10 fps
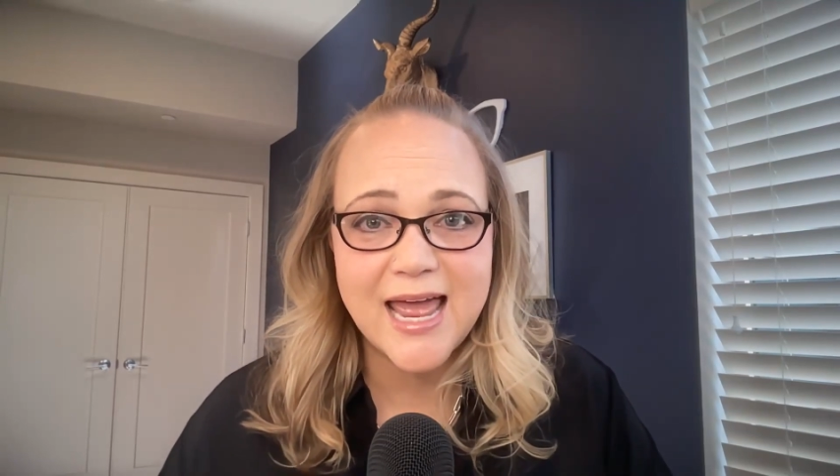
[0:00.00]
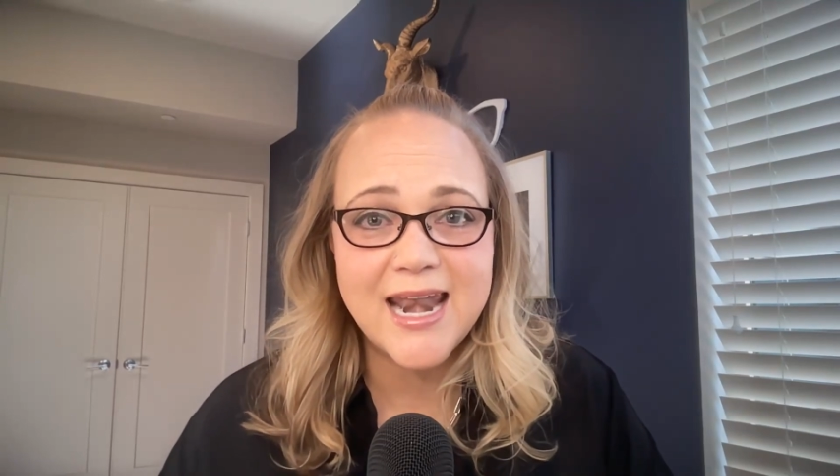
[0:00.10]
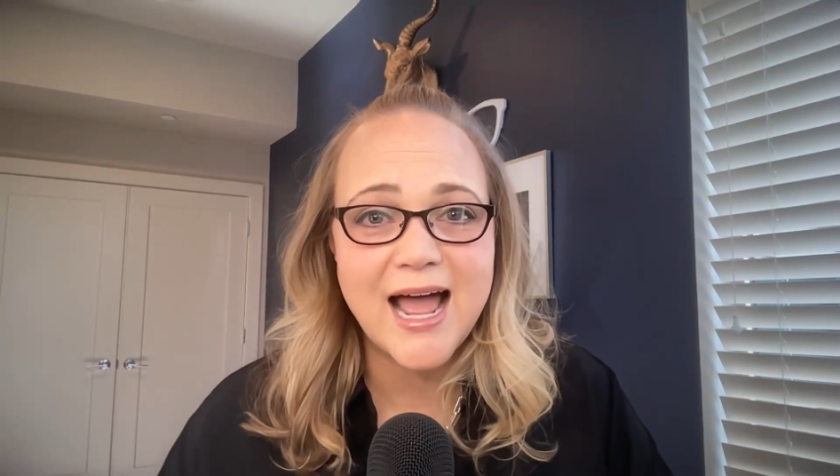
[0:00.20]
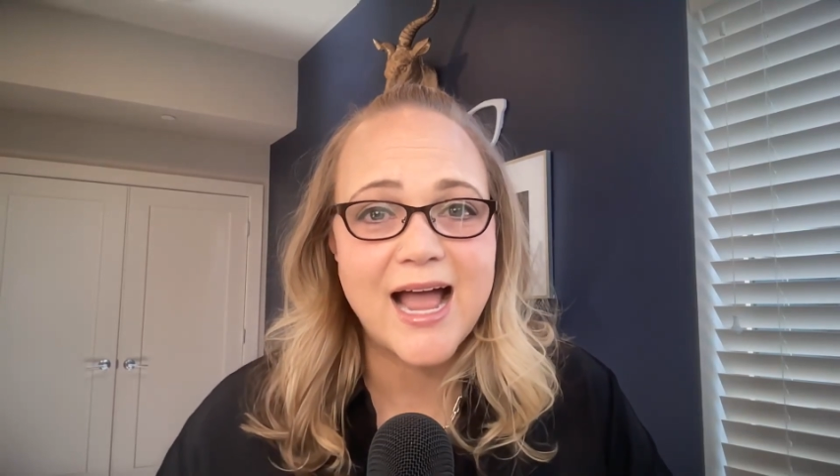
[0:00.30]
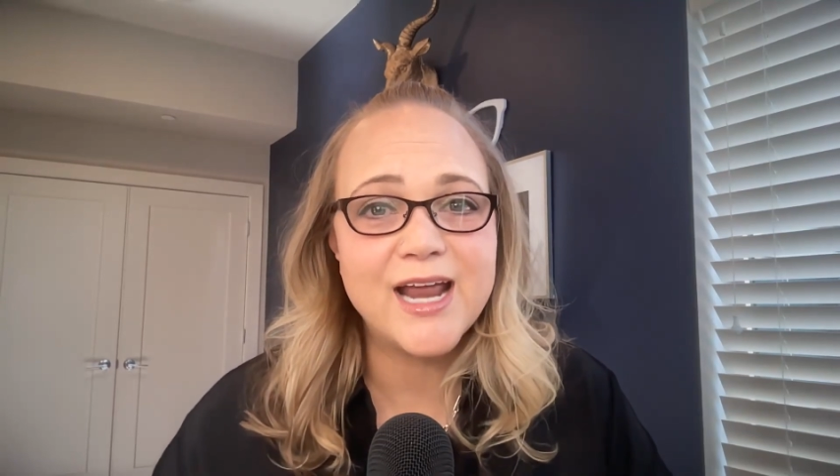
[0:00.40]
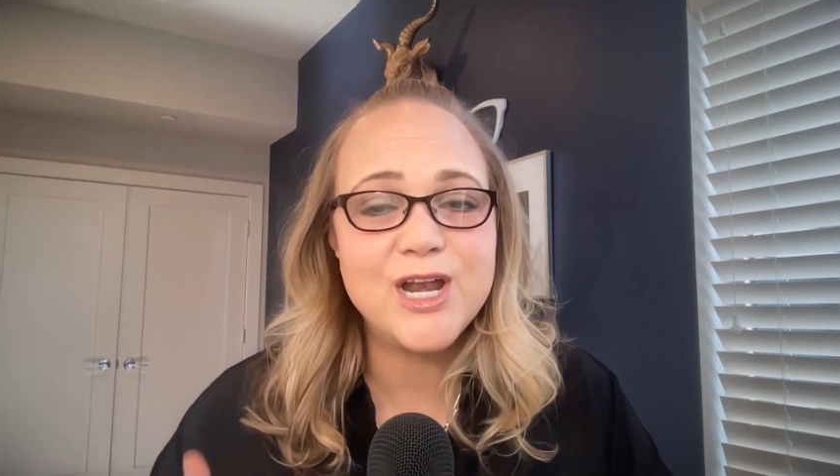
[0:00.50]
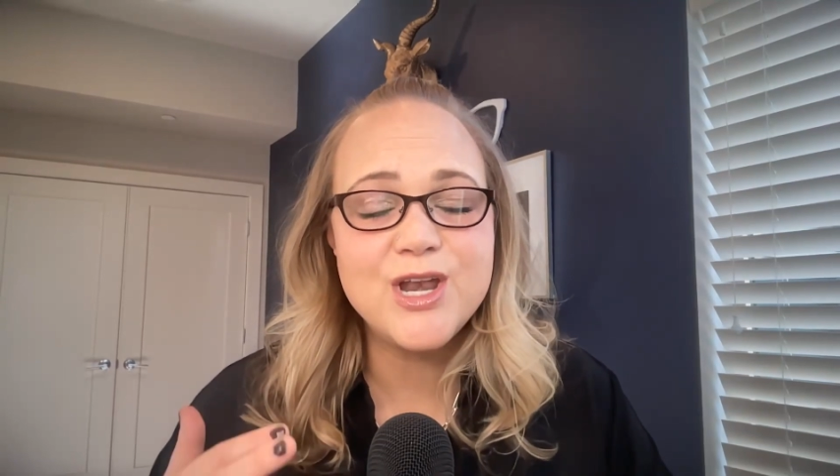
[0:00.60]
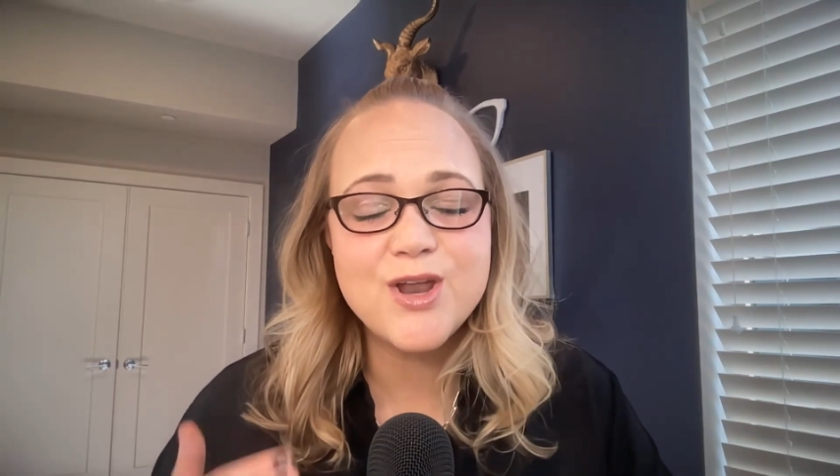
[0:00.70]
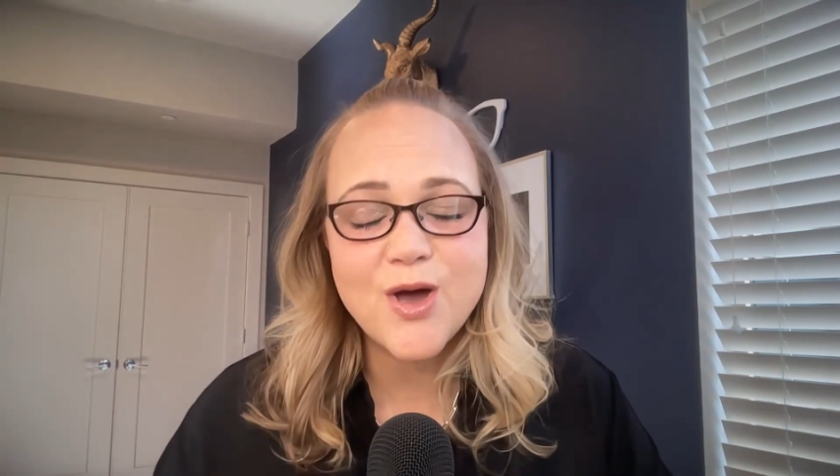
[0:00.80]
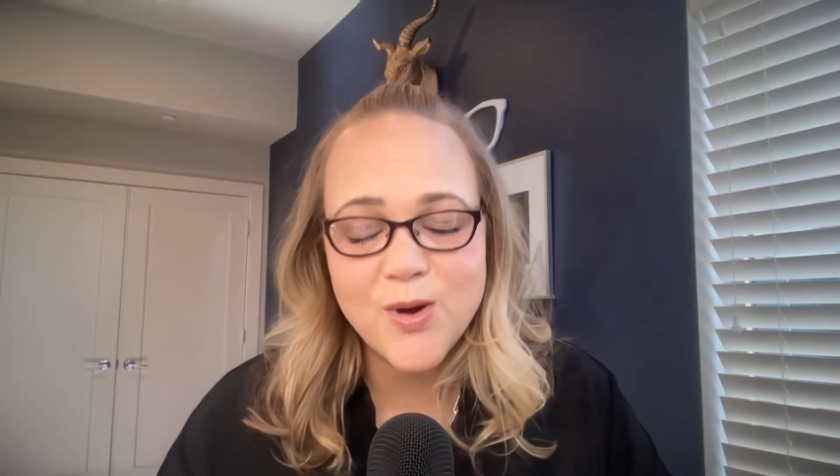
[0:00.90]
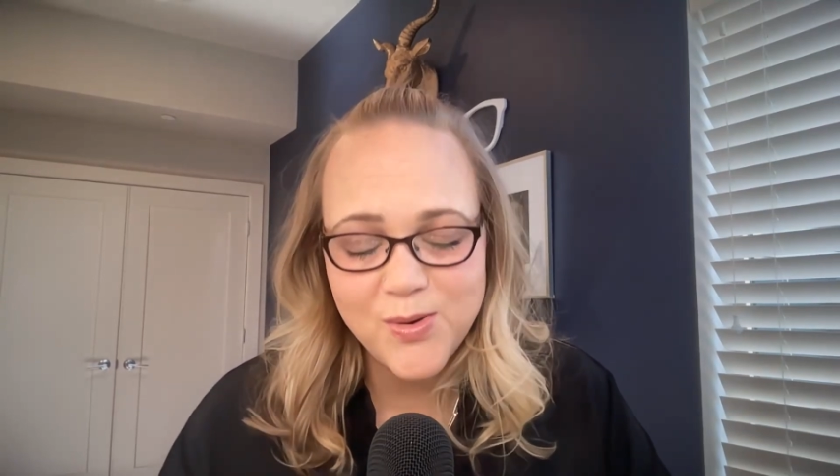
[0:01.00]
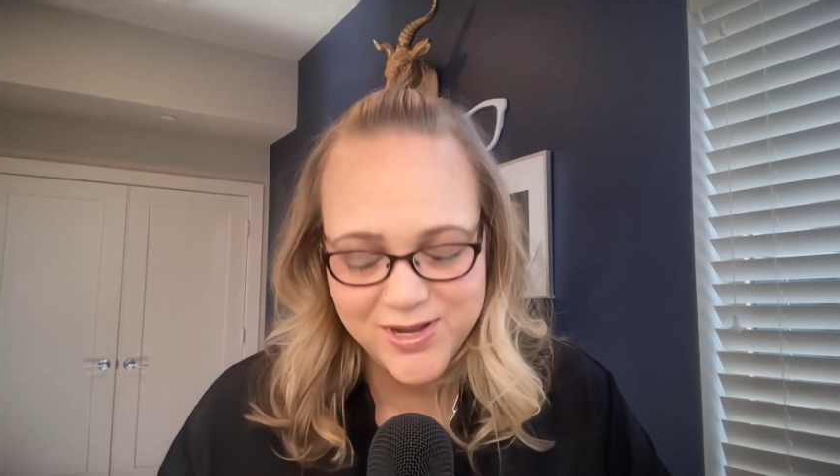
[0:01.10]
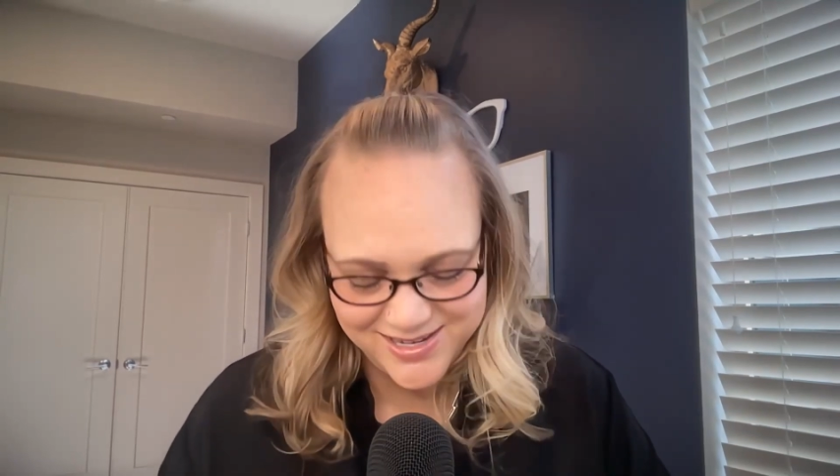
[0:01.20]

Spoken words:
And I know,